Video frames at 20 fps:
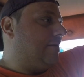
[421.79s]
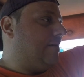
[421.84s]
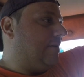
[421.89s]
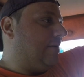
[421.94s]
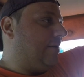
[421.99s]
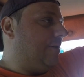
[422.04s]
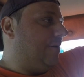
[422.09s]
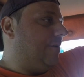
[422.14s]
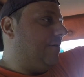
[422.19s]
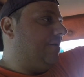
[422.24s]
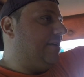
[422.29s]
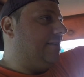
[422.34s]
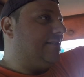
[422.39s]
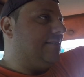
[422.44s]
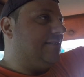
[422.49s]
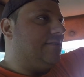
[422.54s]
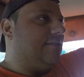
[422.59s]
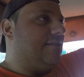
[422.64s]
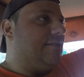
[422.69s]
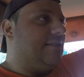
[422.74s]
you know, this
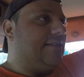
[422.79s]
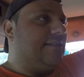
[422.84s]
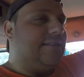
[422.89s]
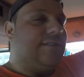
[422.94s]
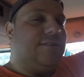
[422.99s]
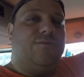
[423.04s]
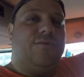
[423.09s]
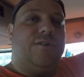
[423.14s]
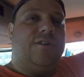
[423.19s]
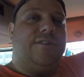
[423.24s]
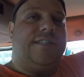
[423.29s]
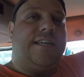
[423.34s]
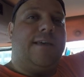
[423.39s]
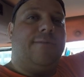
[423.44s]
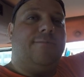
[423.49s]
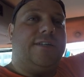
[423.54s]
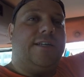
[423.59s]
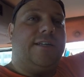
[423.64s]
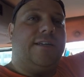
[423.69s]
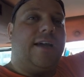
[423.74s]
is this is real
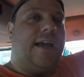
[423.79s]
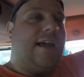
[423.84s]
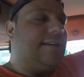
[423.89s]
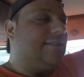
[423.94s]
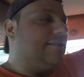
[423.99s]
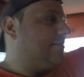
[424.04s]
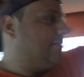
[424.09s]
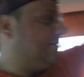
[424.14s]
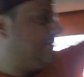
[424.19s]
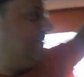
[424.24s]
tempting, guys.